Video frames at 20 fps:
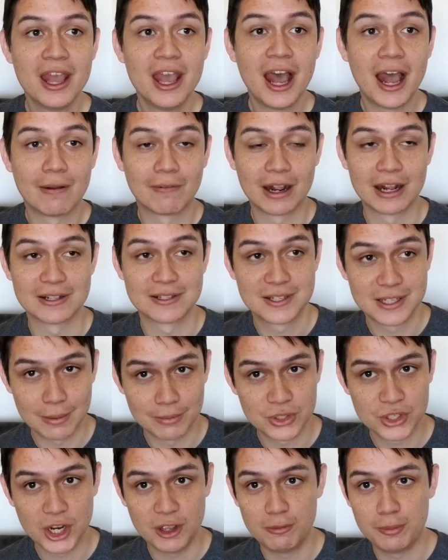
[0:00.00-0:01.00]
I've got some
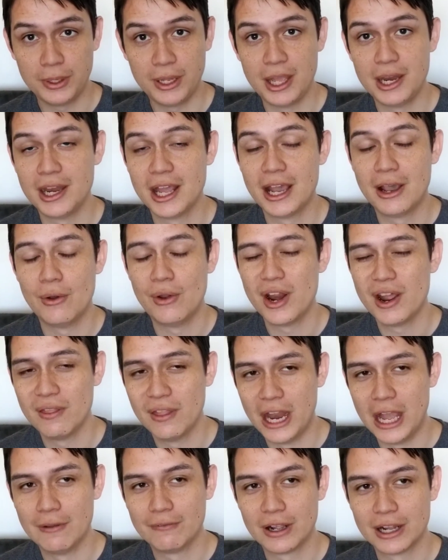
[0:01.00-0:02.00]
stuff planned out, and then
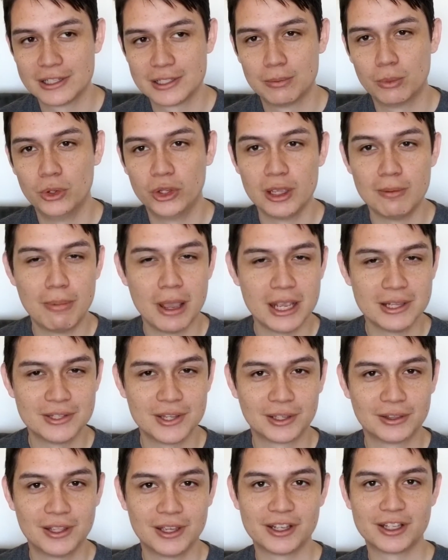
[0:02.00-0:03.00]
I've got some really
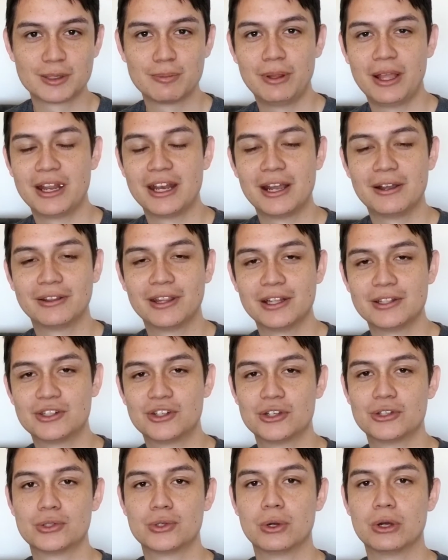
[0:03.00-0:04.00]
basic things planned out that's
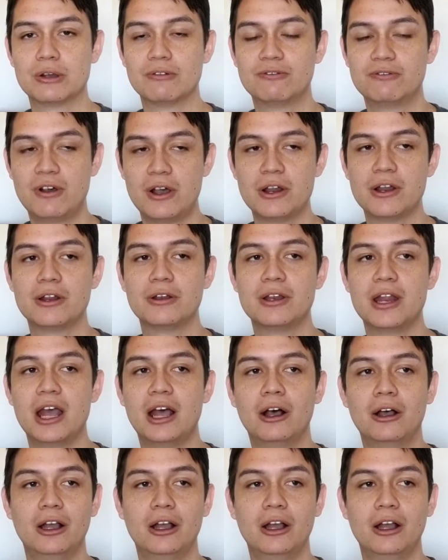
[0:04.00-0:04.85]
just sort of fun and